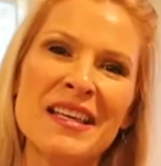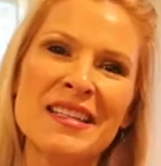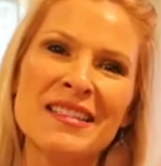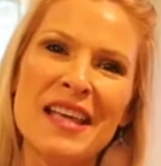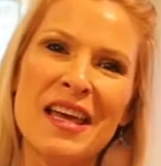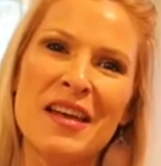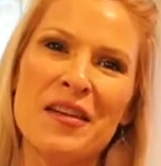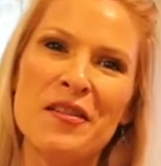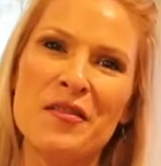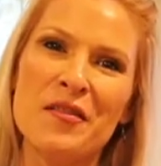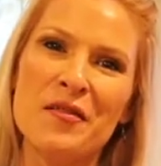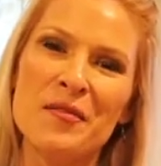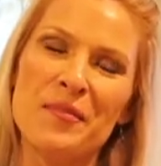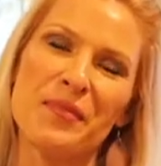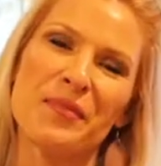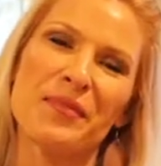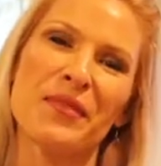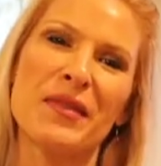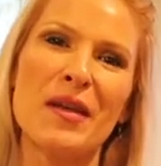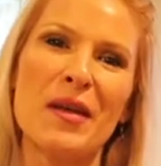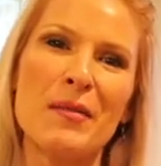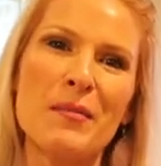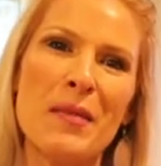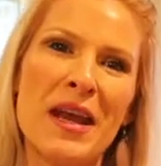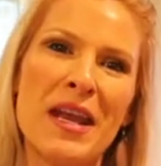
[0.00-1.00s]
Salut!
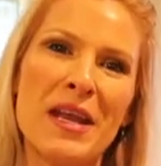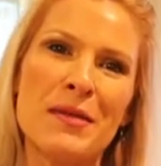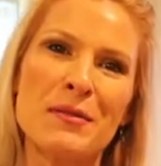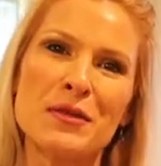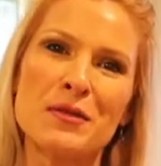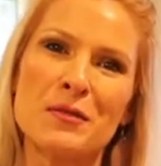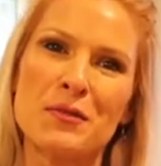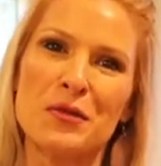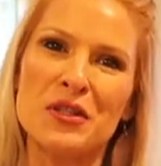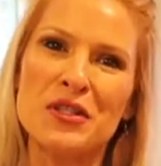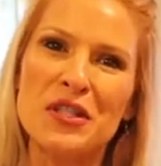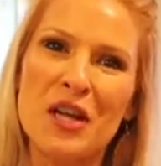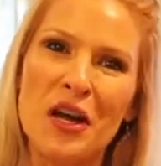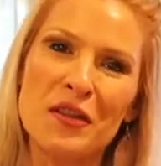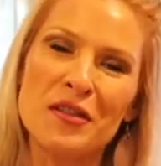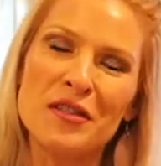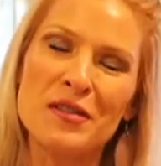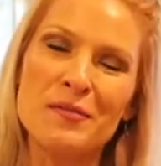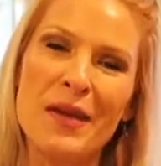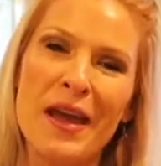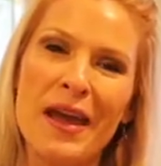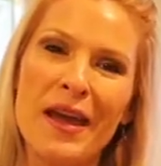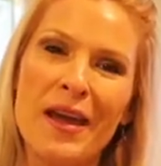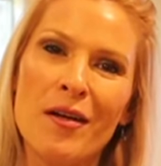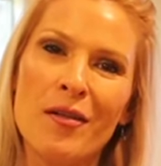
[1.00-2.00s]
My name is Rochelle
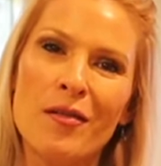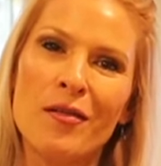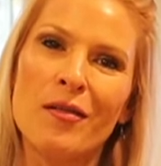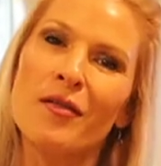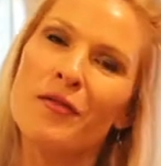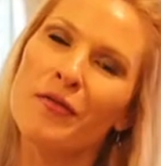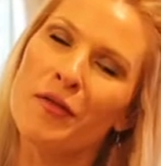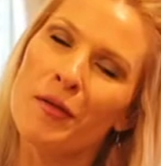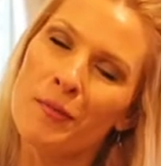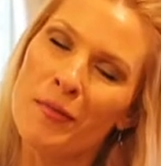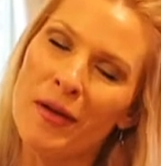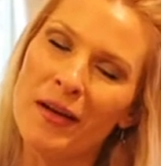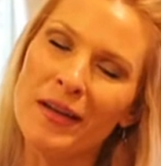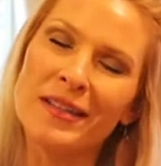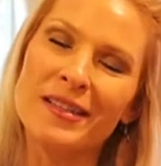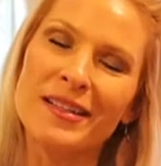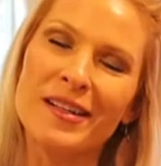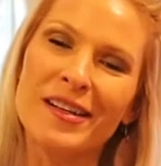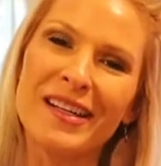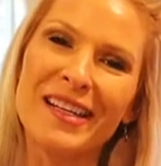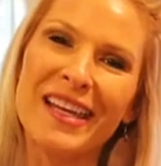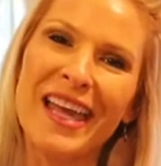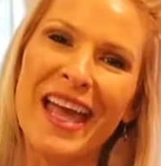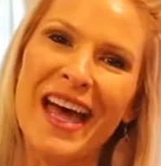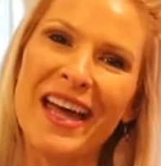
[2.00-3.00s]
DeMayo from
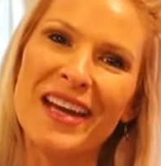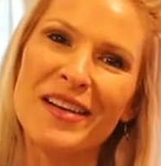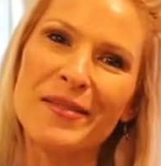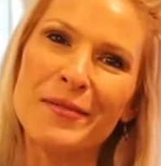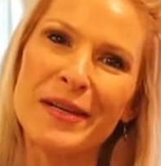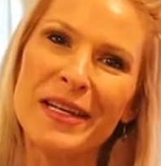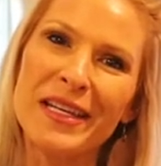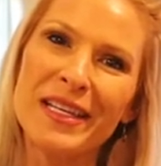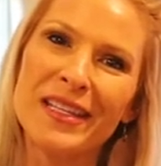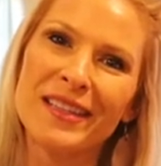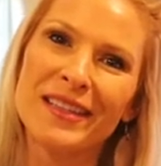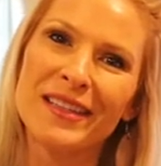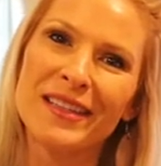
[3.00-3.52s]
Belterre Academy.